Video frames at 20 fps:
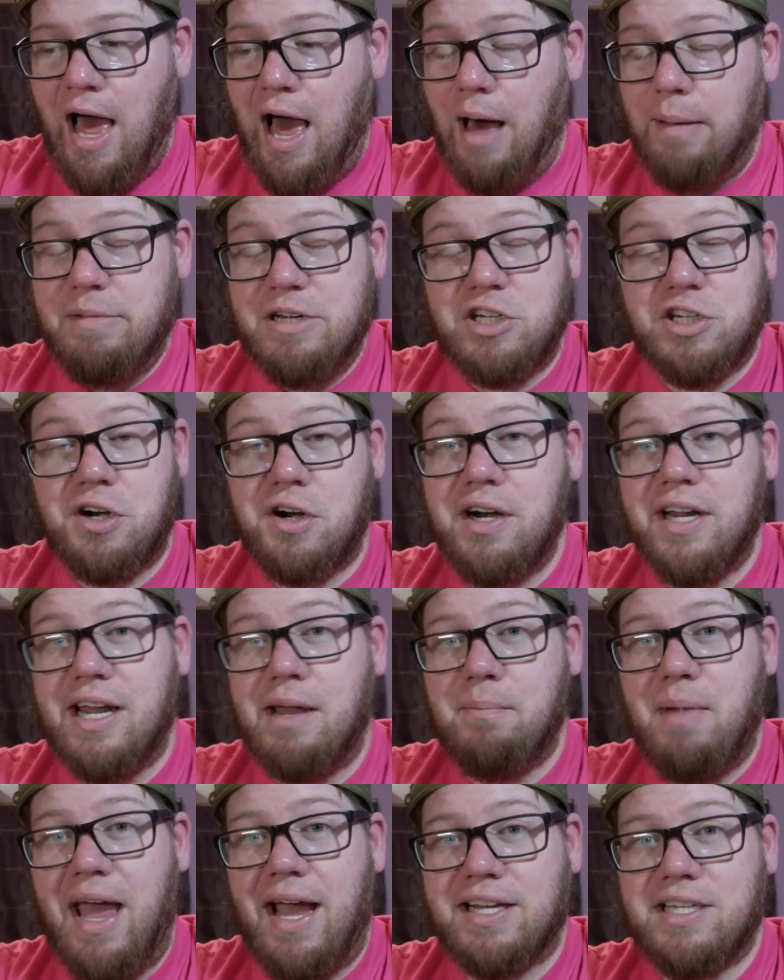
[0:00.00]
I'll be sure to
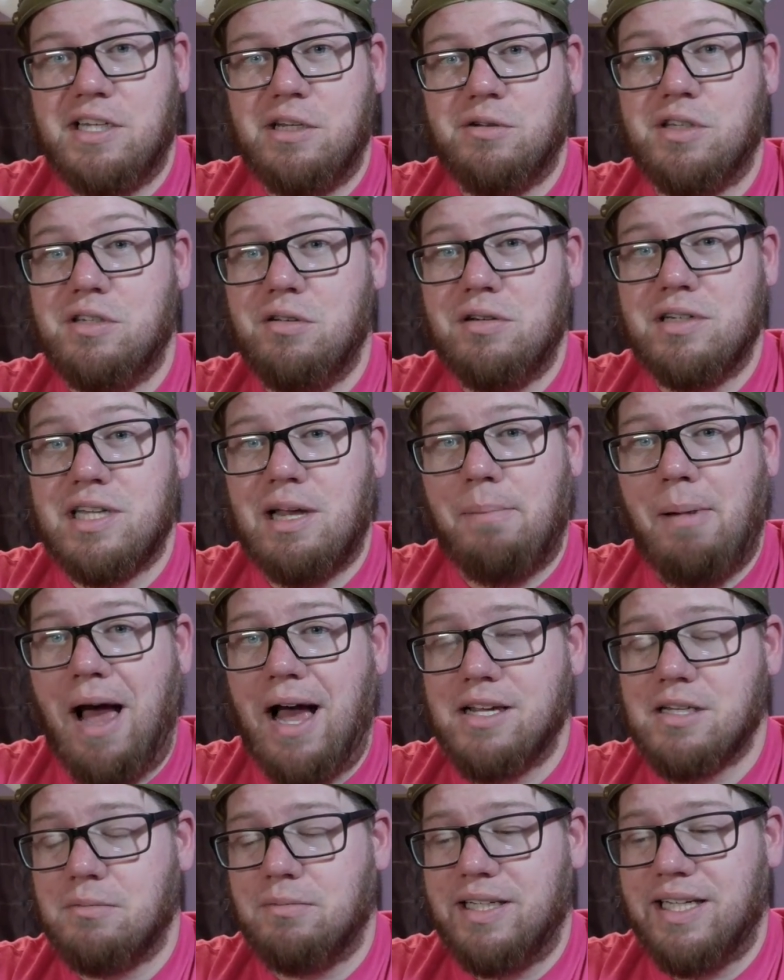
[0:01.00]
get back to you as soon as I
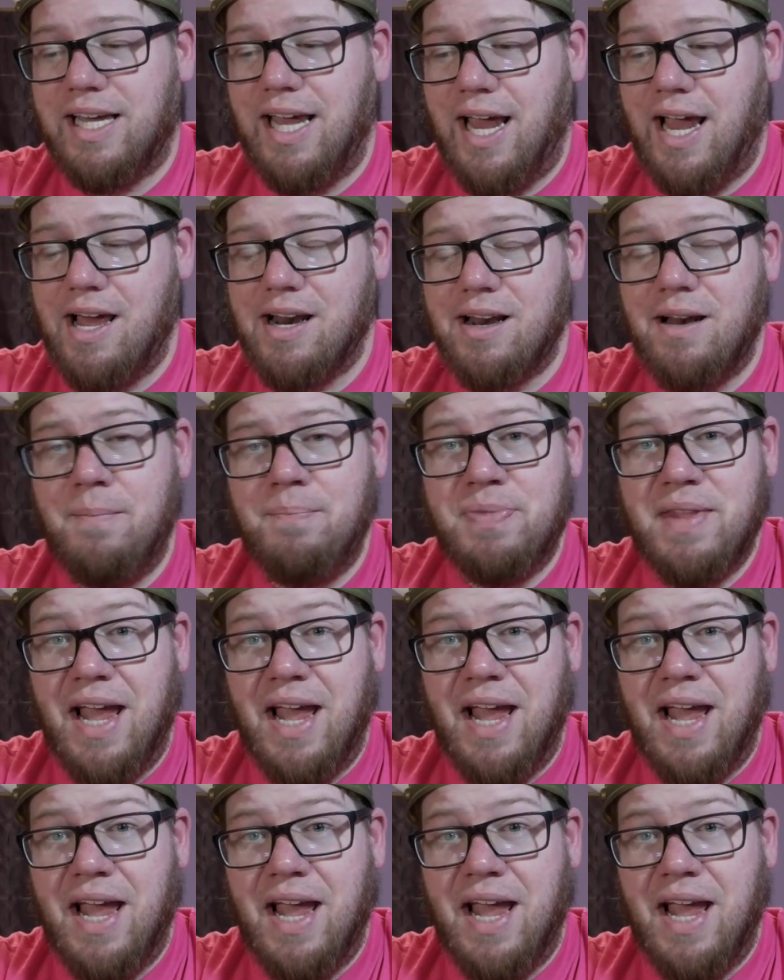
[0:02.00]
possibly can.